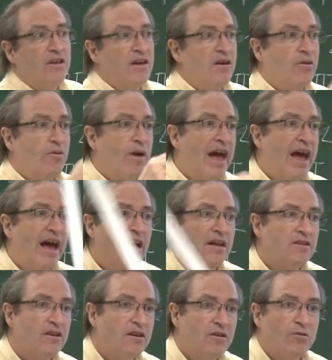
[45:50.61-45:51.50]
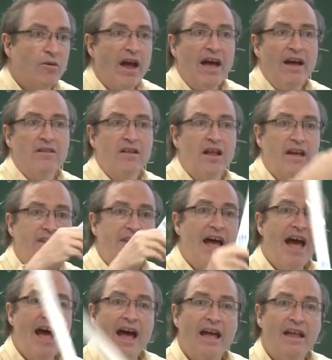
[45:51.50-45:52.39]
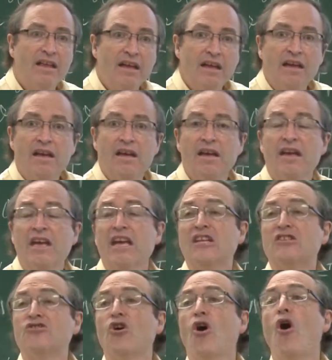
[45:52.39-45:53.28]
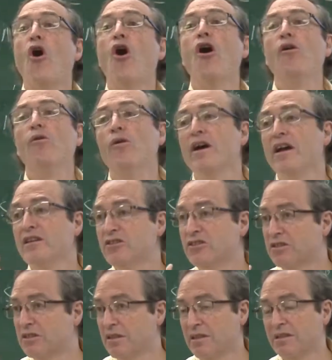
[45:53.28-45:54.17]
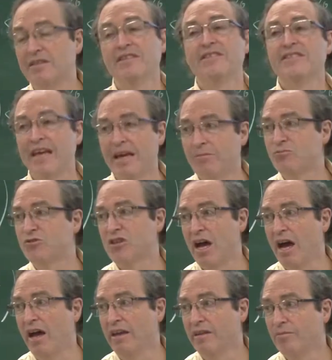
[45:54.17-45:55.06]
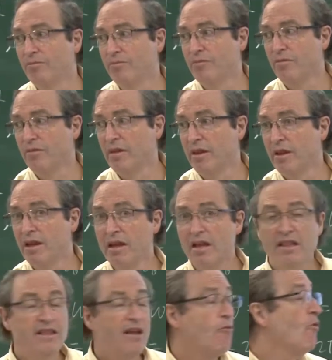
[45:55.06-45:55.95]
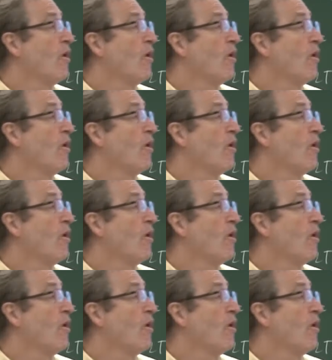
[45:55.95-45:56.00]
and around and around like that, it's always the same sign. Now,